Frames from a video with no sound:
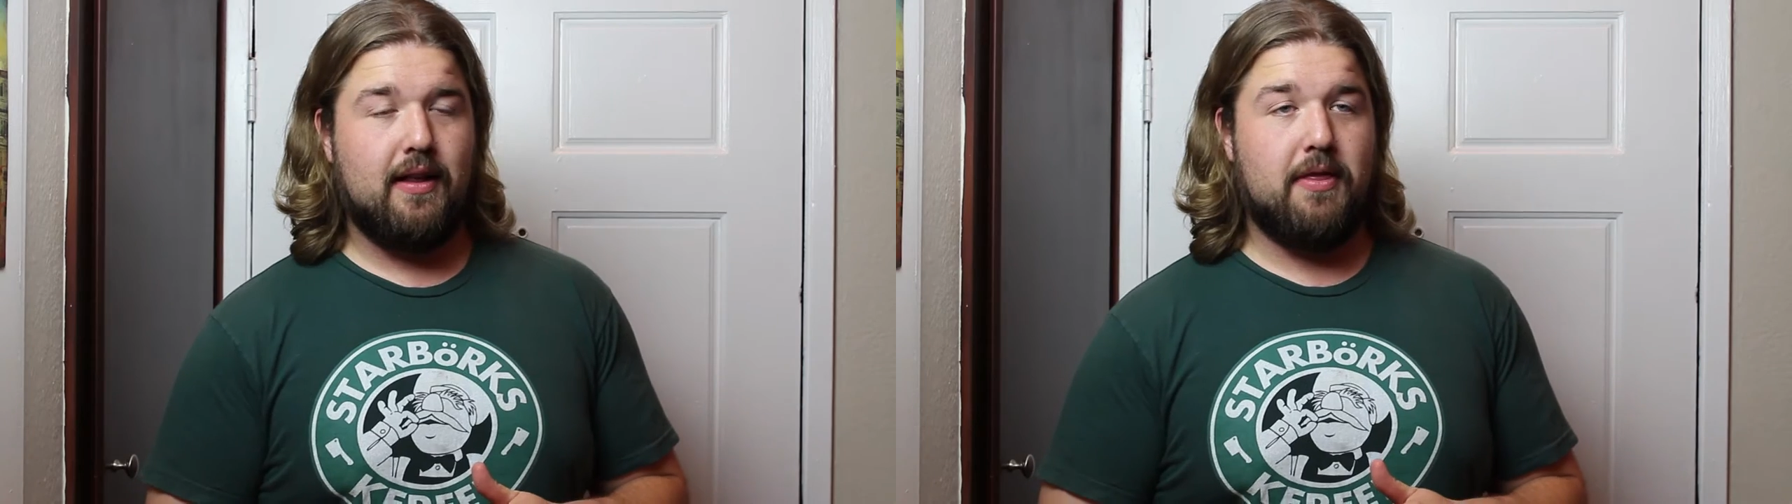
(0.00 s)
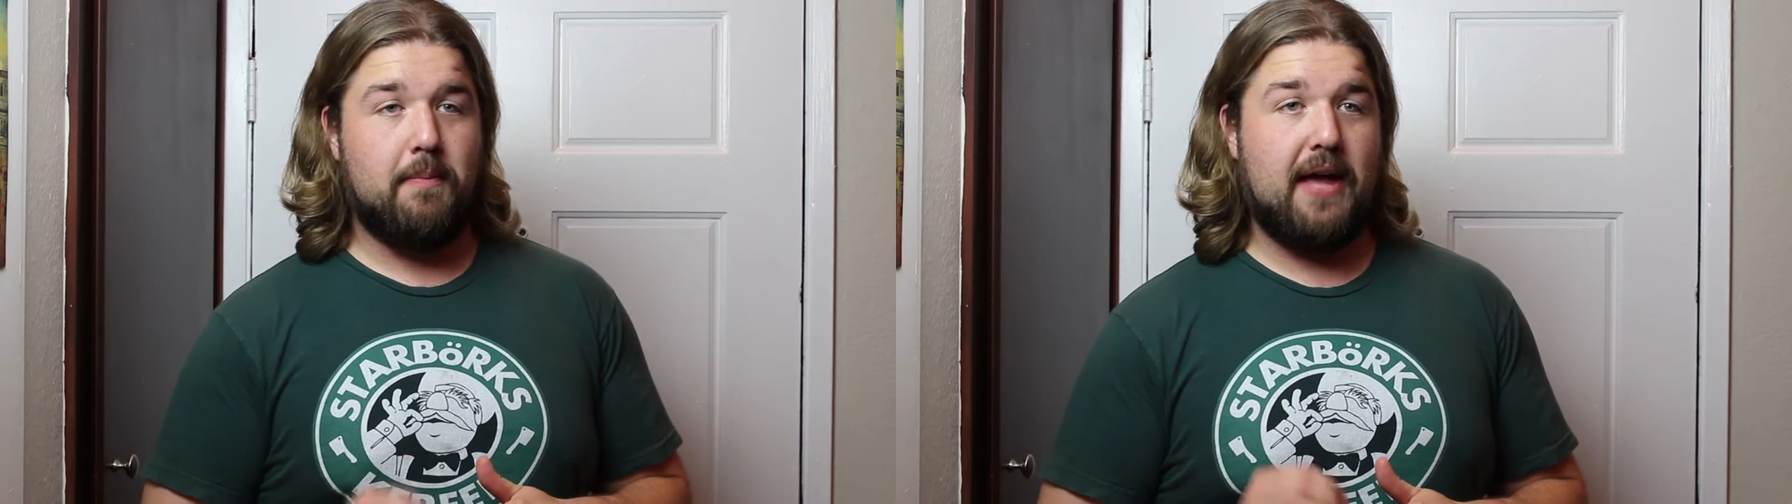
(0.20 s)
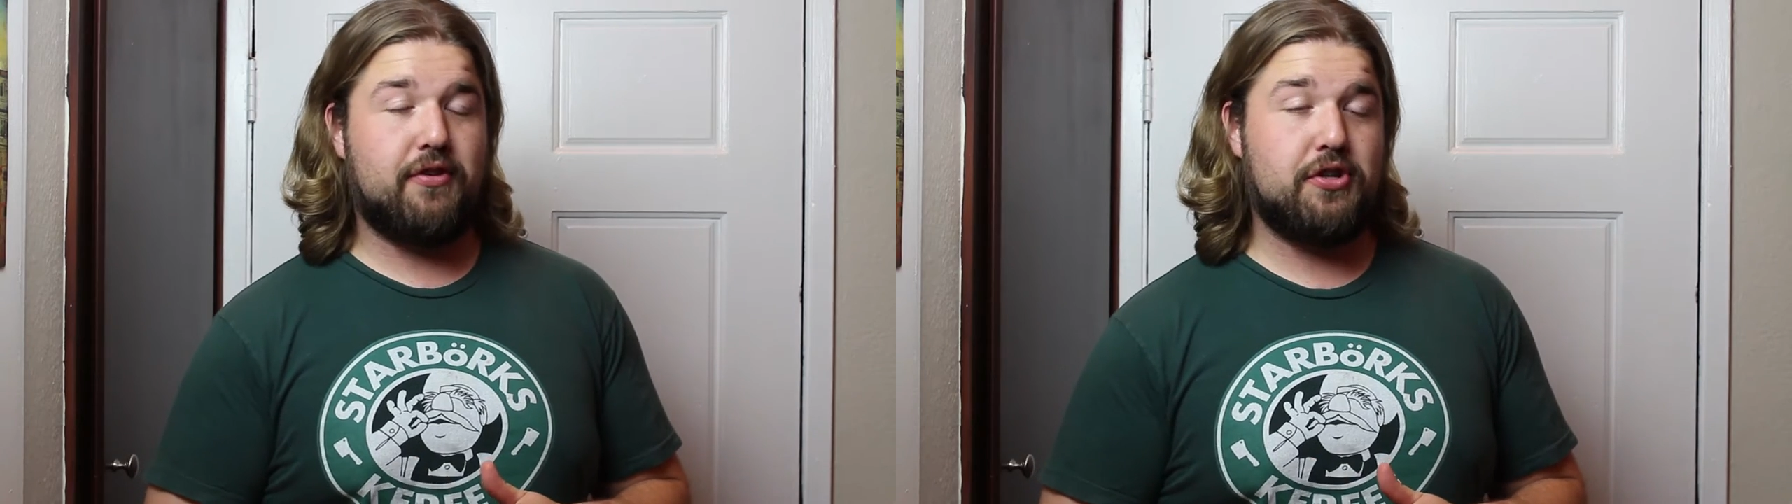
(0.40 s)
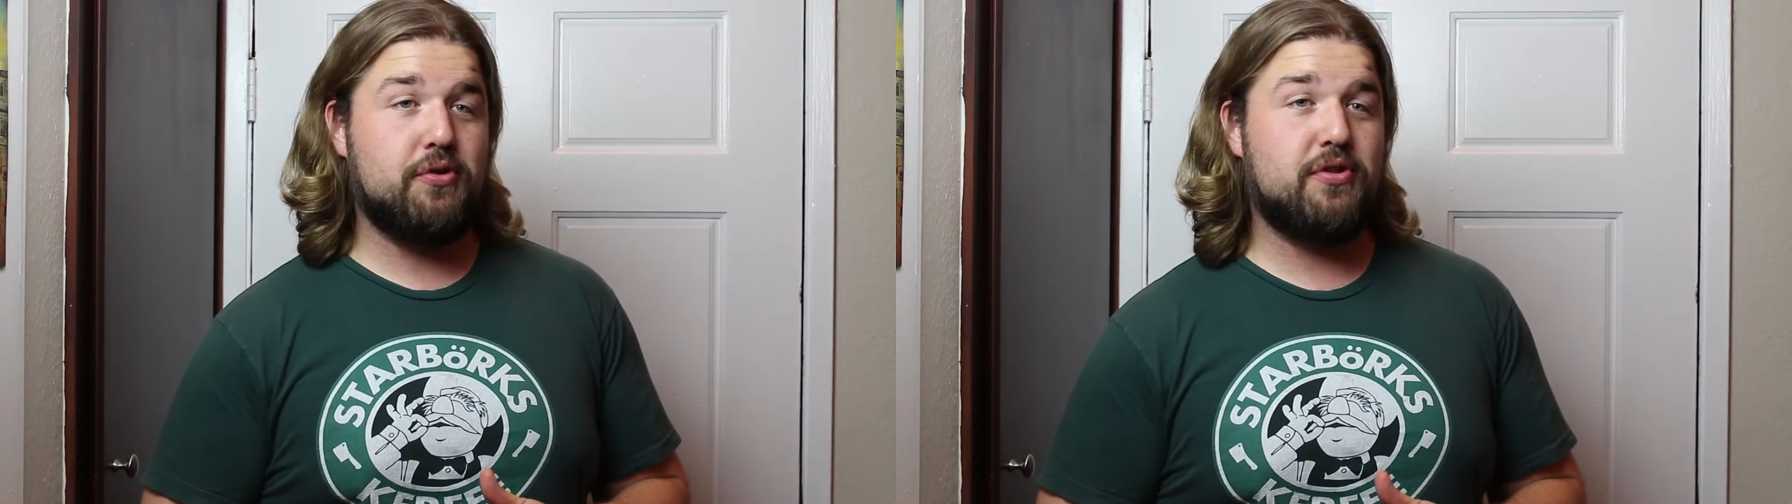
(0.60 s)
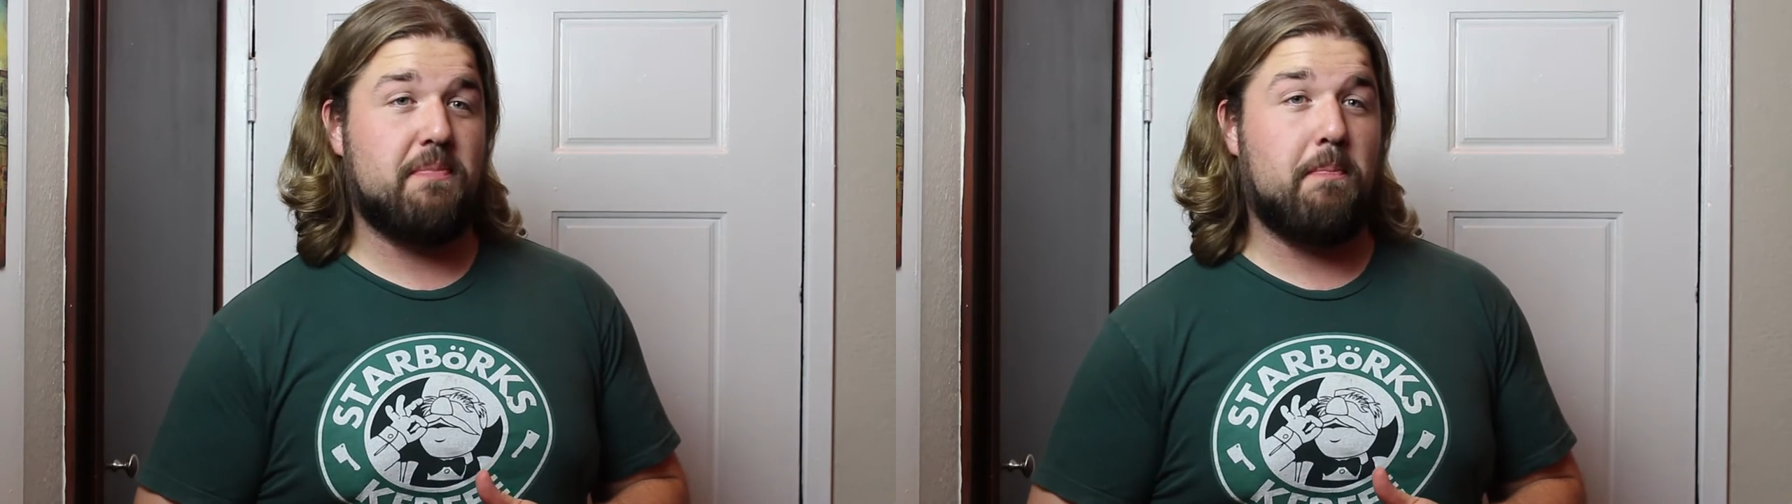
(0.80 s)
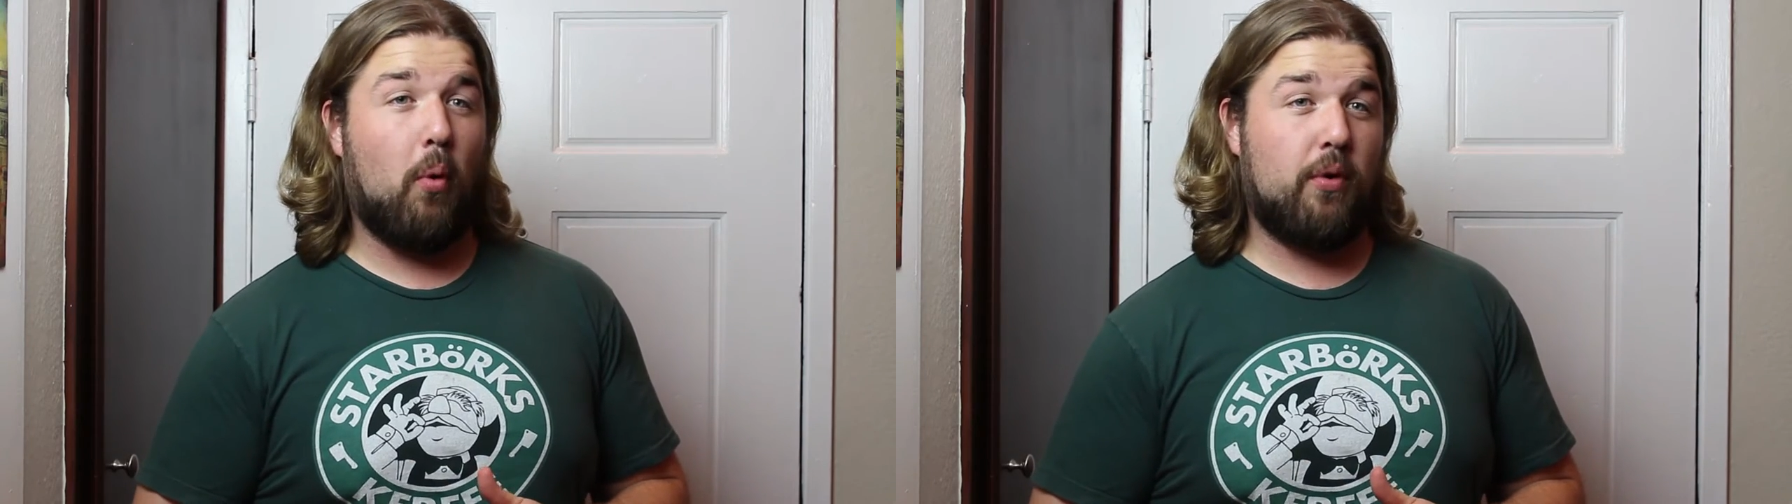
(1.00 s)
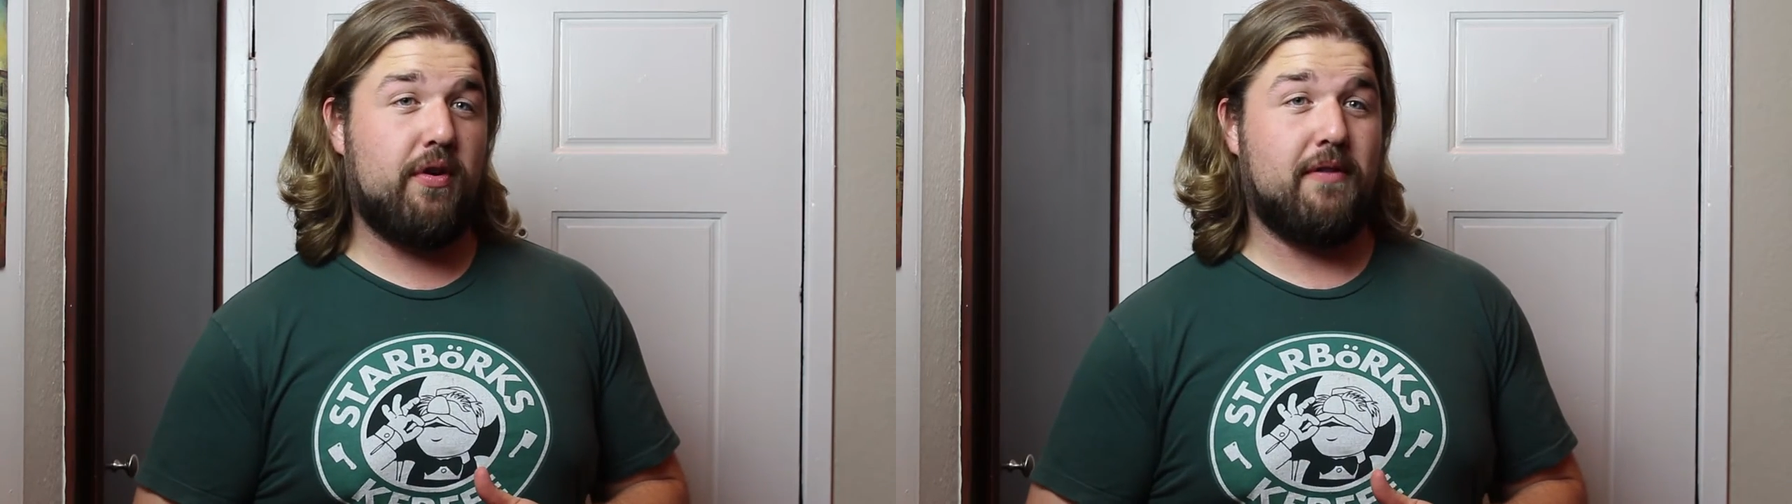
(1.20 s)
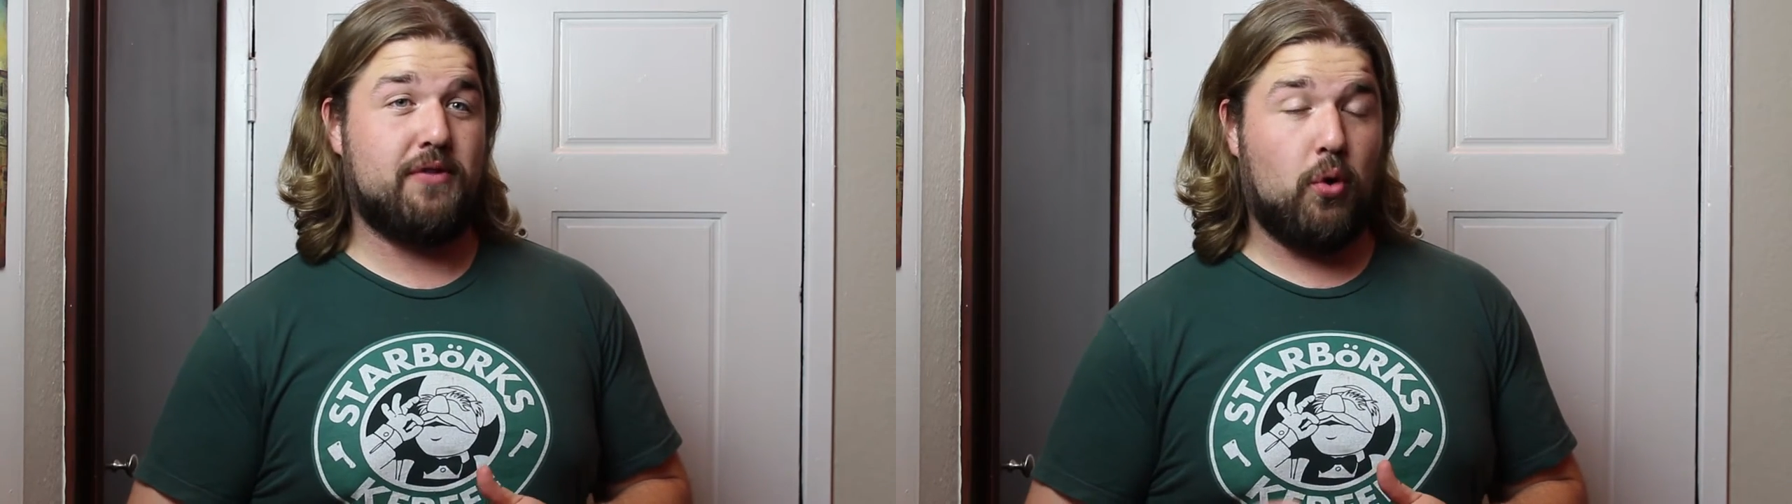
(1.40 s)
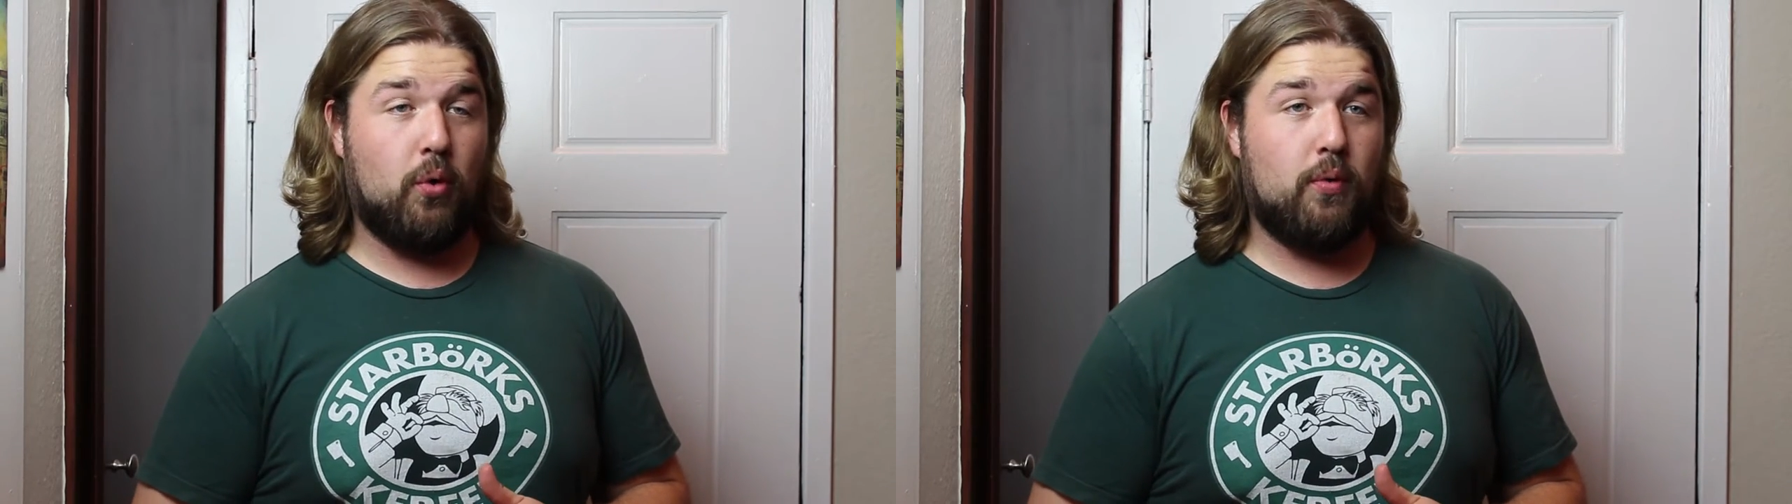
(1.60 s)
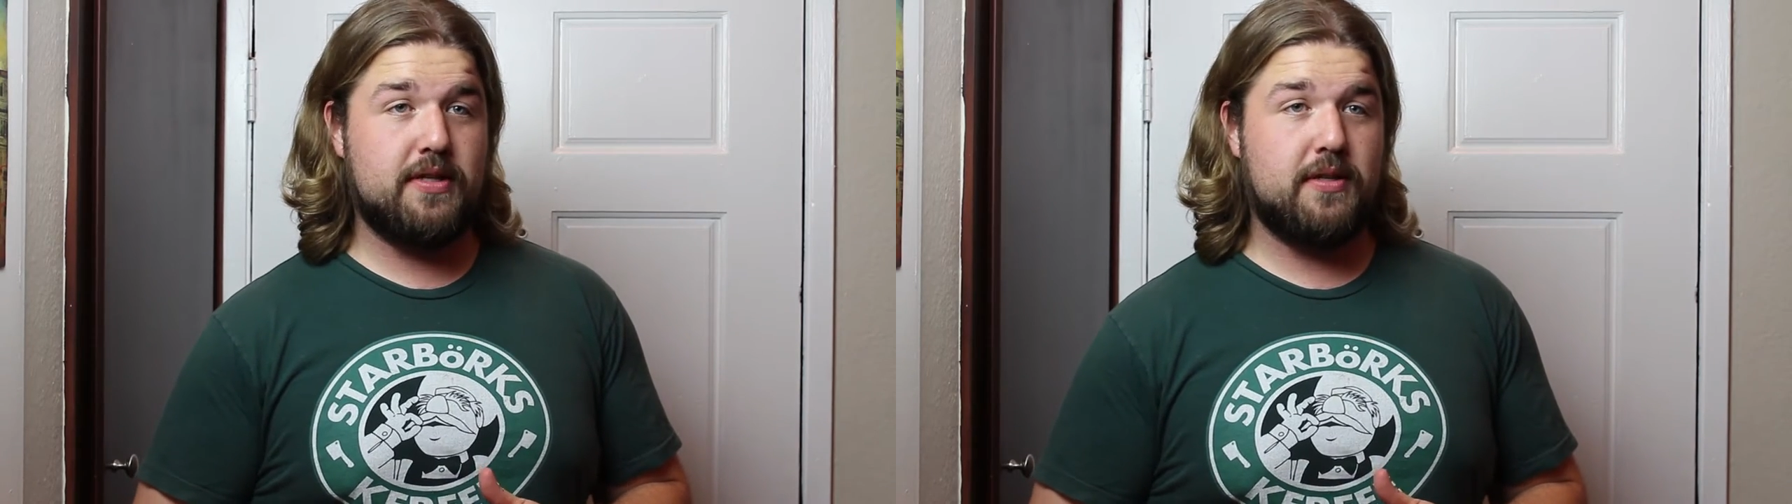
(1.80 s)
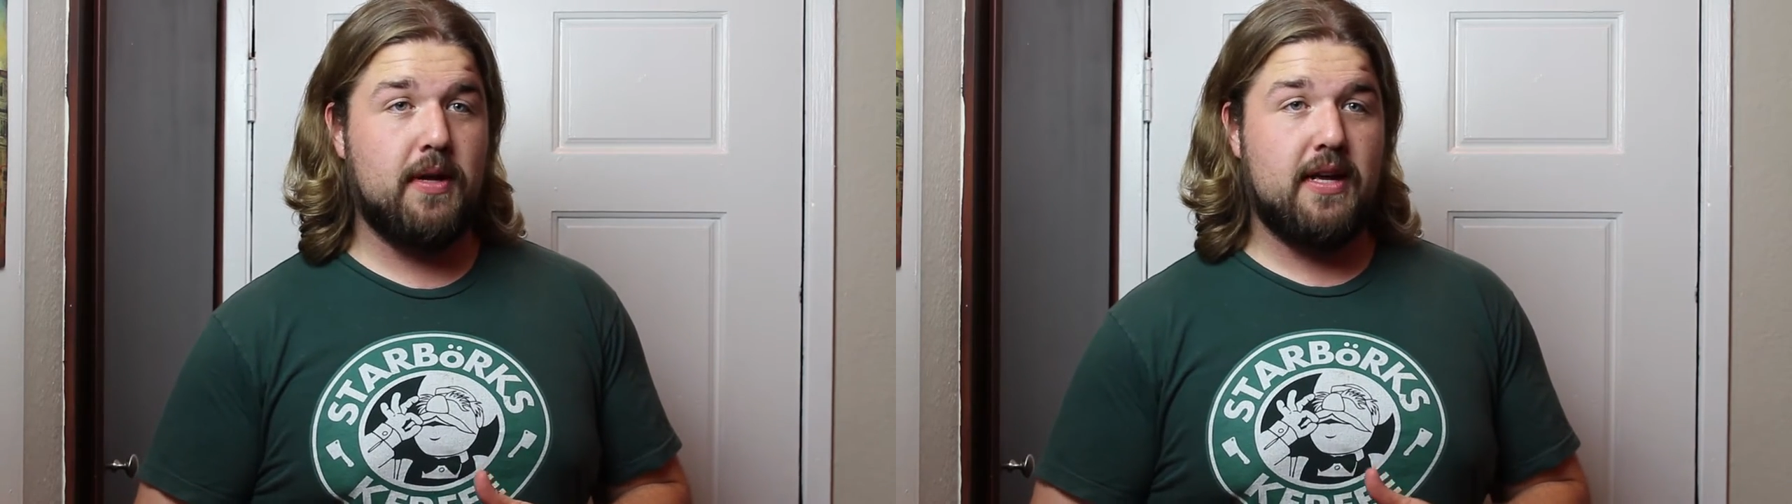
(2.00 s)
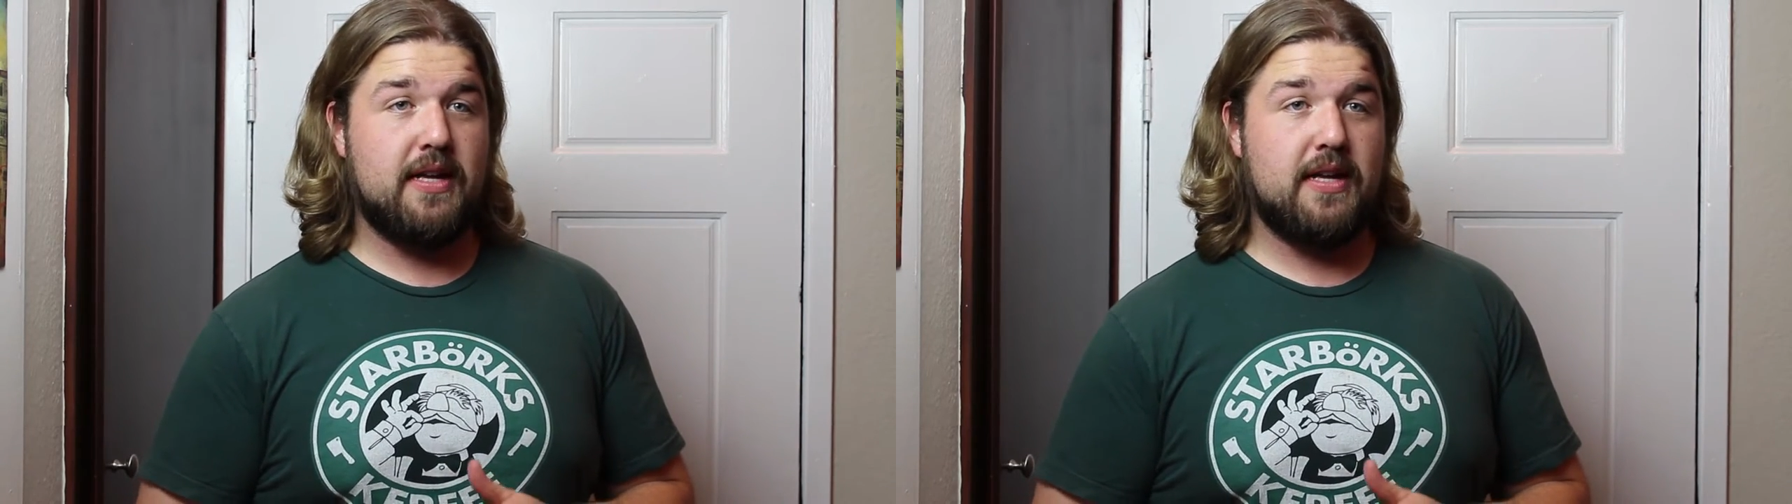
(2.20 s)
The Massachusetts Board of Tourism